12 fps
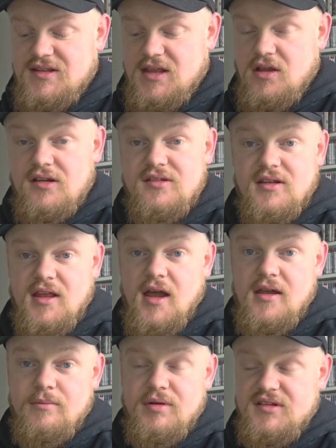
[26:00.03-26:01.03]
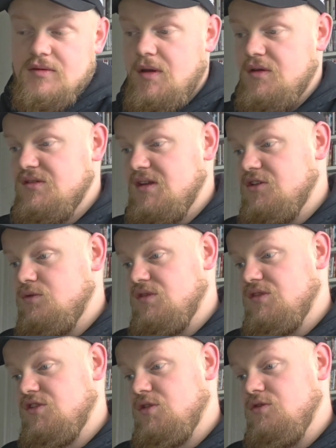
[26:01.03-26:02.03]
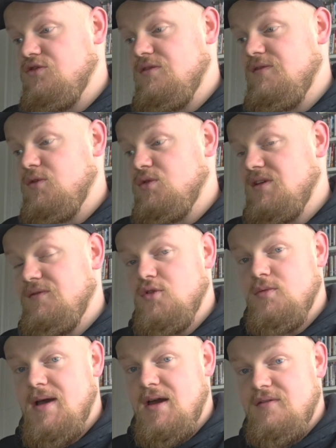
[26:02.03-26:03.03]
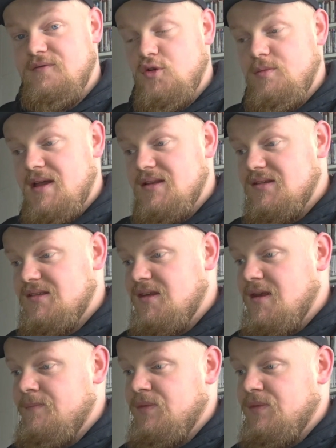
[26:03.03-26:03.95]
the cost of the item plus the postage, was £244.04.